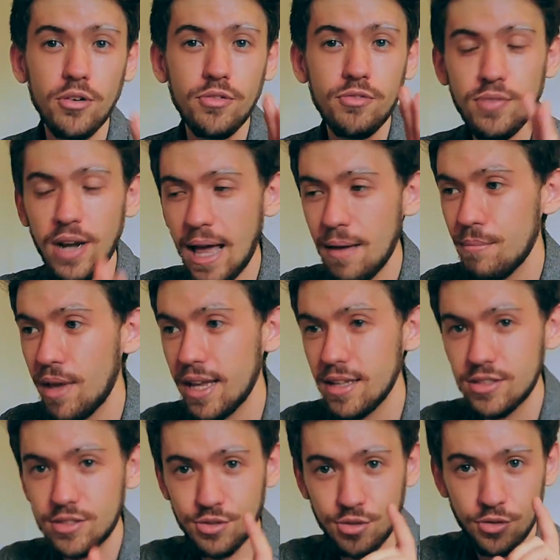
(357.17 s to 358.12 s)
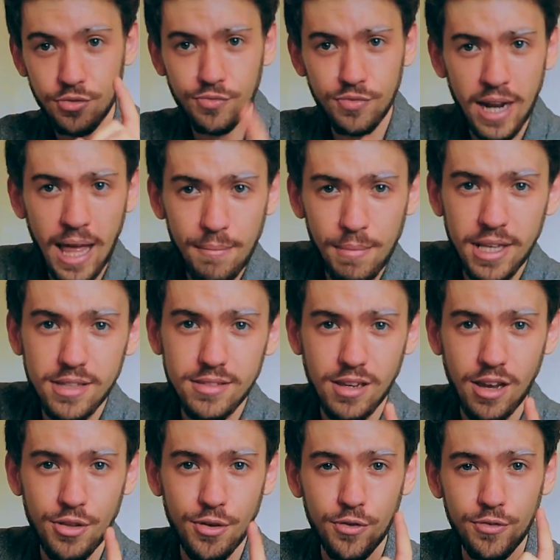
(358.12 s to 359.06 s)
Your flatmates
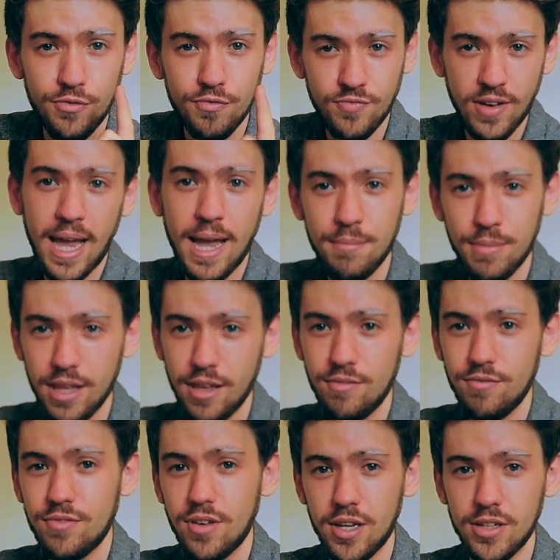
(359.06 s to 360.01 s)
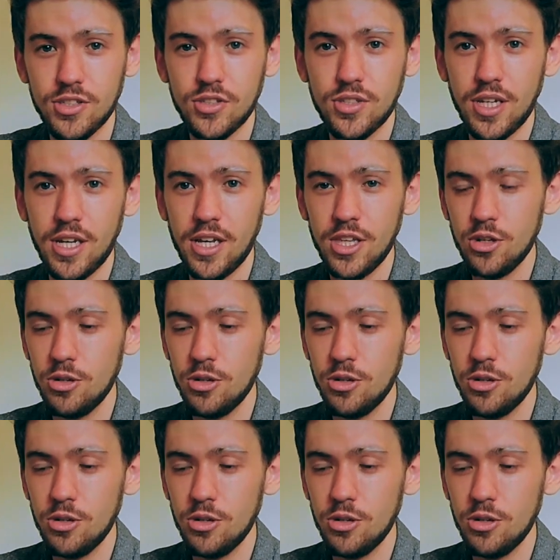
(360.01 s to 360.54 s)
are your family in first year.